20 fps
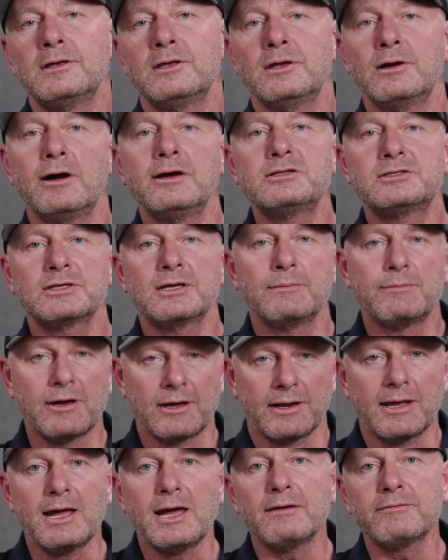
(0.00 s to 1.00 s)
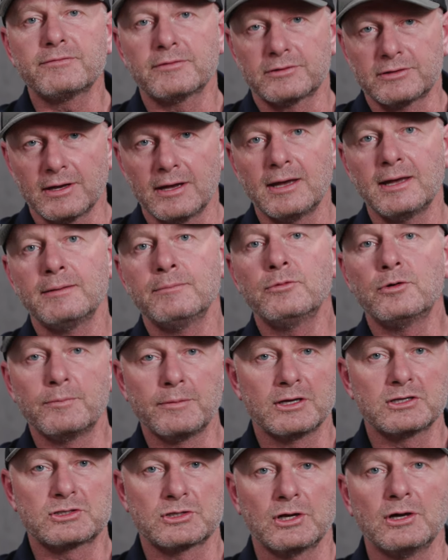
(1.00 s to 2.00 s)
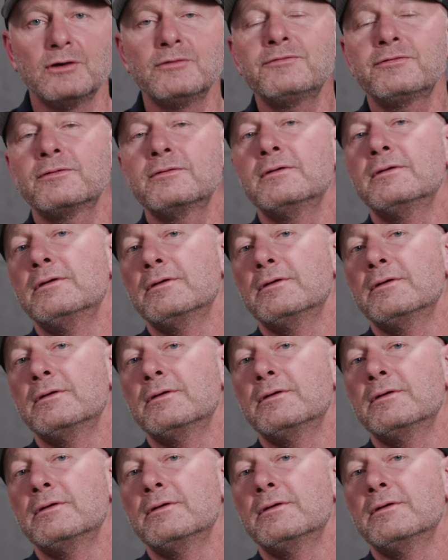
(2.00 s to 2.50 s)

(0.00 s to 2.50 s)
you know, I'd say about half the time when myself